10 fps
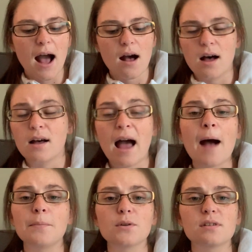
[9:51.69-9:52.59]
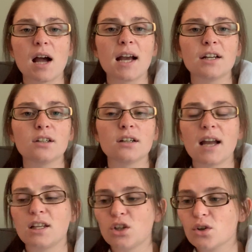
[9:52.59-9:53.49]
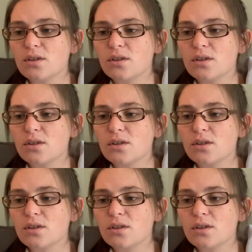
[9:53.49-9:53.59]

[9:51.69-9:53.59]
apple cider, and you're